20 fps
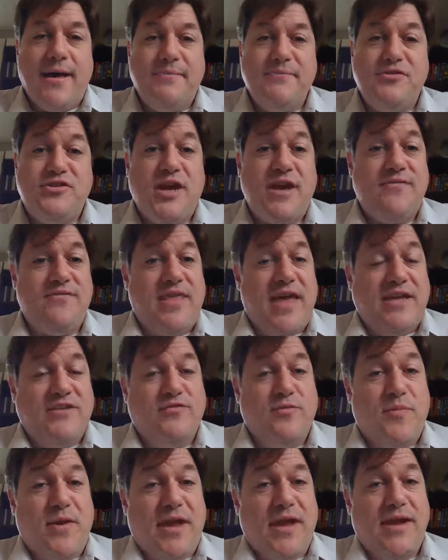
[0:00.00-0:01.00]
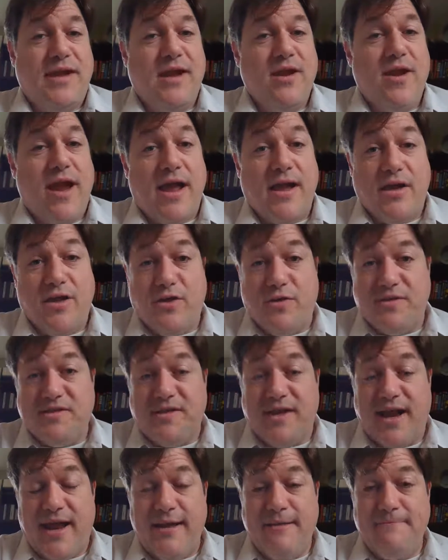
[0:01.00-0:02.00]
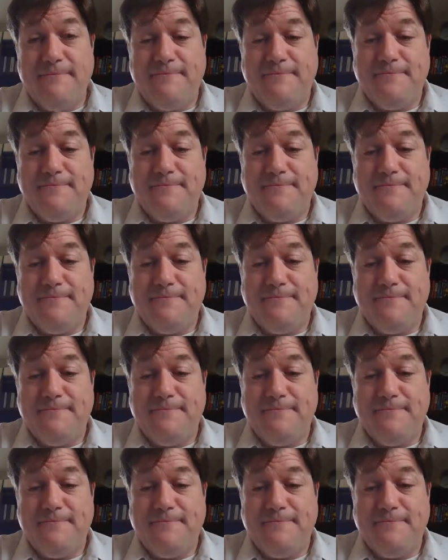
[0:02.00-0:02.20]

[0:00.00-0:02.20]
Jeff, thanks for being here. How are you doing today?